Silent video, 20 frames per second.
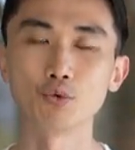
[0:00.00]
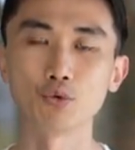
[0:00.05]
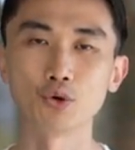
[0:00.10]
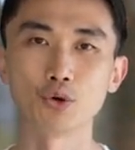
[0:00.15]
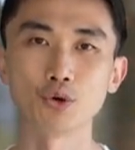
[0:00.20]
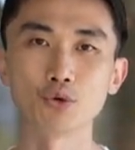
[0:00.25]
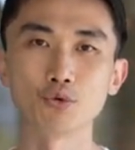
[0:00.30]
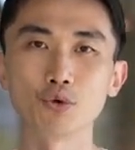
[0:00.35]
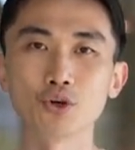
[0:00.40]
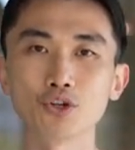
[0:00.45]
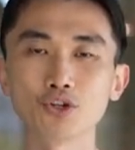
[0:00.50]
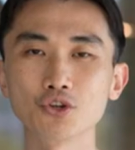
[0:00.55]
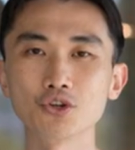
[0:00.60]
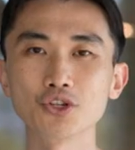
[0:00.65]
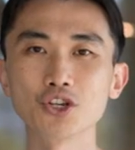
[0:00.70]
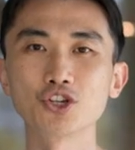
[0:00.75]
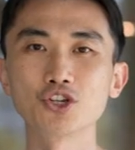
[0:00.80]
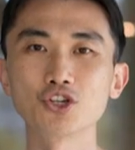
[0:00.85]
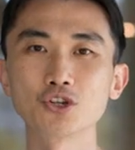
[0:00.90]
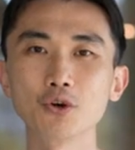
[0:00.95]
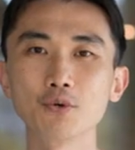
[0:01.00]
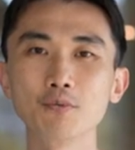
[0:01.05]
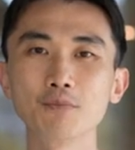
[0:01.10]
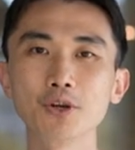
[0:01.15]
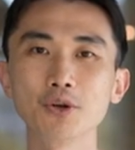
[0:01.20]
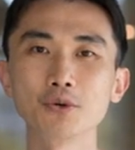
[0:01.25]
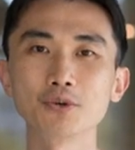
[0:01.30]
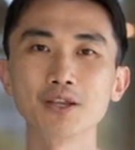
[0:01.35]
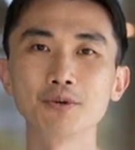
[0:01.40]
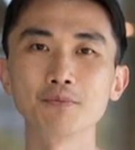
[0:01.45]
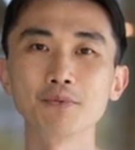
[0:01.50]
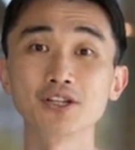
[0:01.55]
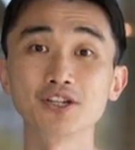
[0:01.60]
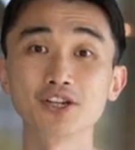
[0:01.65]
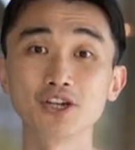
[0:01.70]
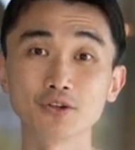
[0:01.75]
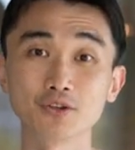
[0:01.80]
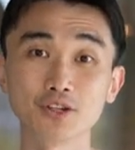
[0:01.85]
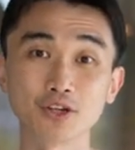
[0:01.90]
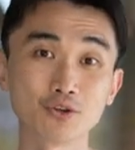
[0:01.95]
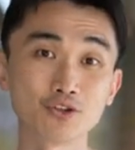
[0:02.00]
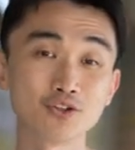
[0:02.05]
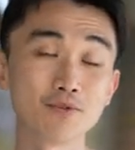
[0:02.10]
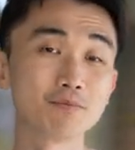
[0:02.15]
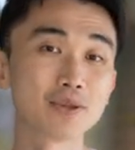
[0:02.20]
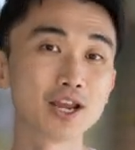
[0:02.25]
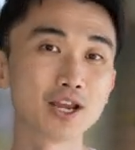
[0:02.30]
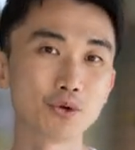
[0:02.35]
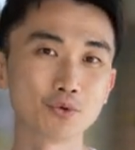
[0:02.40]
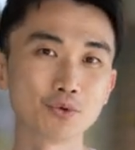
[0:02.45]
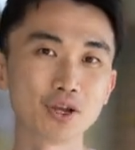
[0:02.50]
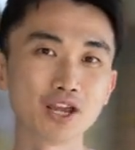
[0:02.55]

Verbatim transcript: a world where traditional building materials make